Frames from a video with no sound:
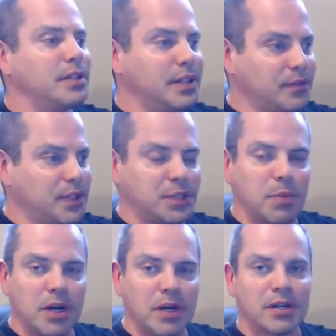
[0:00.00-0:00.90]
lifting
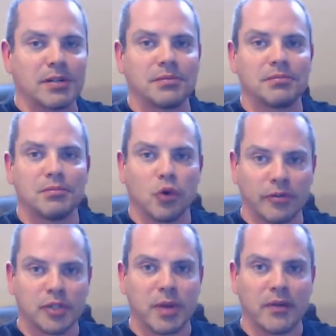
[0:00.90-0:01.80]
smarter more
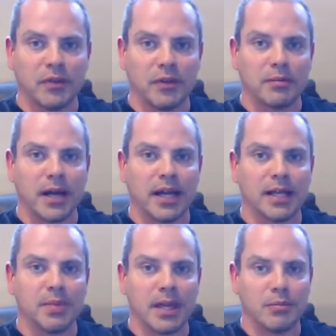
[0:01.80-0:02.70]
respect for your
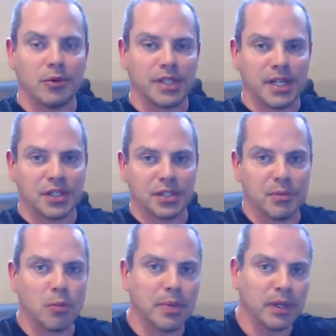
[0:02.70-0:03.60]
body, paying more attention to
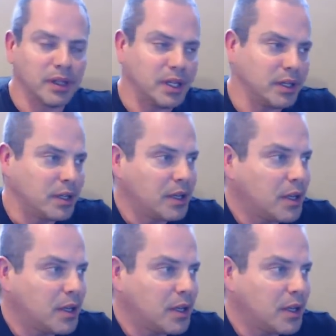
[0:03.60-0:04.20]
mobility,